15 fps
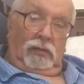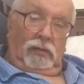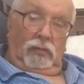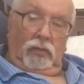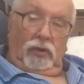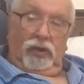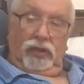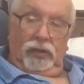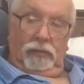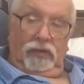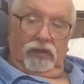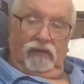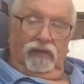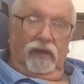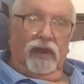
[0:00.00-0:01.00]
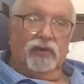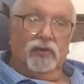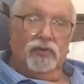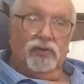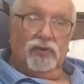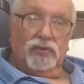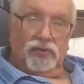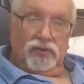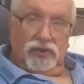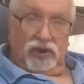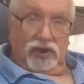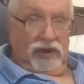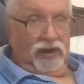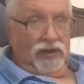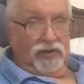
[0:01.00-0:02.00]
One of the big factors that's
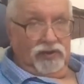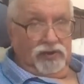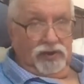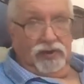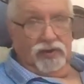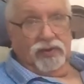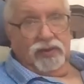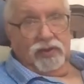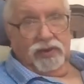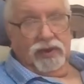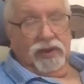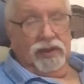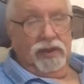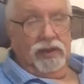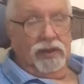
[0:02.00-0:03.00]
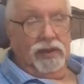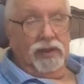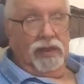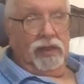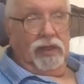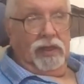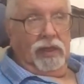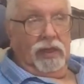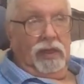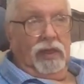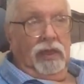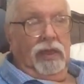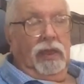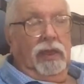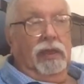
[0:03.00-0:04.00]
changed is that
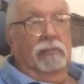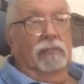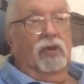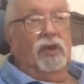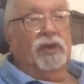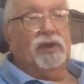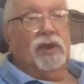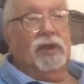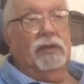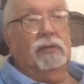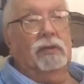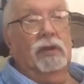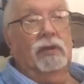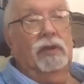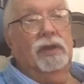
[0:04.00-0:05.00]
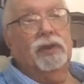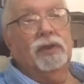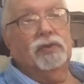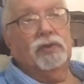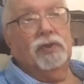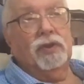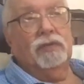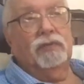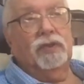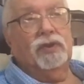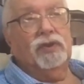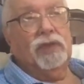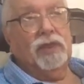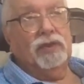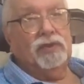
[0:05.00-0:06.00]
in my day on liner service,
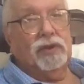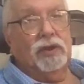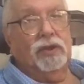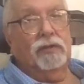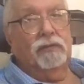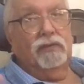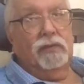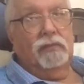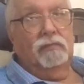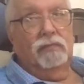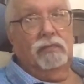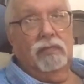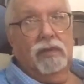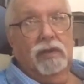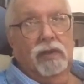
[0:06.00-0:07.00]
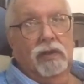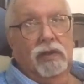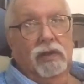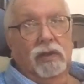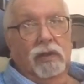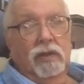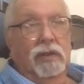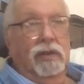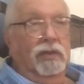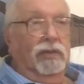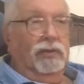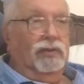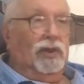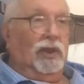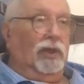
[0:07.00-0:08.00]
that's going from,
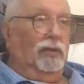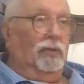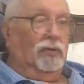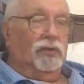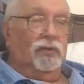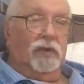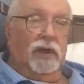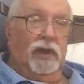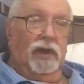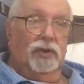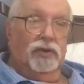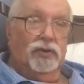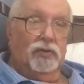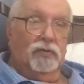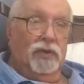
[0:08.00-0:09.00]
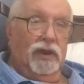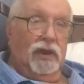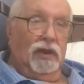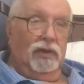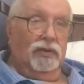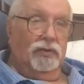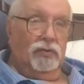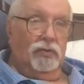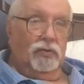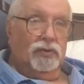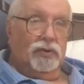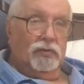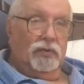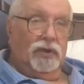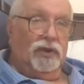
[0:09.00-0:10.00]
say, Australia to England or
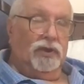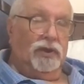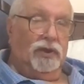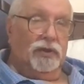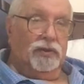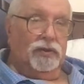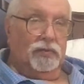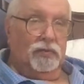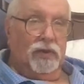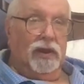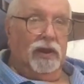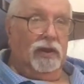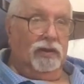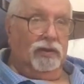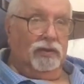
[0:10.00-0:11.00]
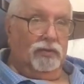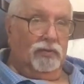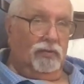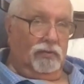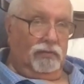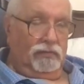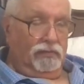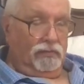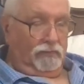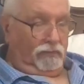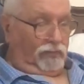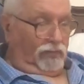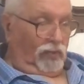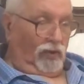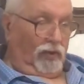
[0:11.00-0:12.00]
to India to England or
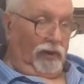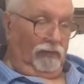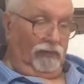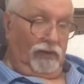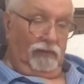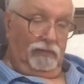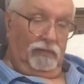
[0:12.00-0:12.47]
whatever.